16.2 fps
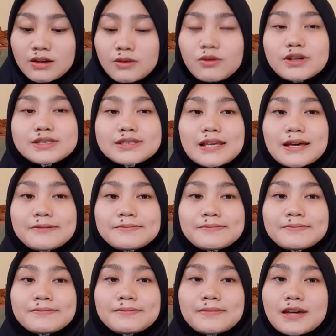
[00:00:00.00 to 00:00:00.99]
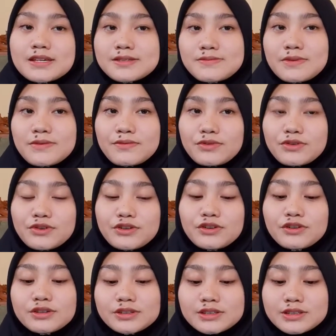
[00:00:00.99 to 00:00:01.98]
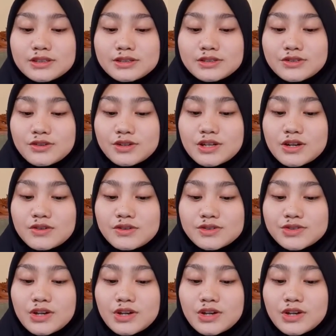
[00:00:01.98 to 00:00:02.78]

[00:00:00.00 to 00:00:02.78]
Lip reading: was same as before. So there is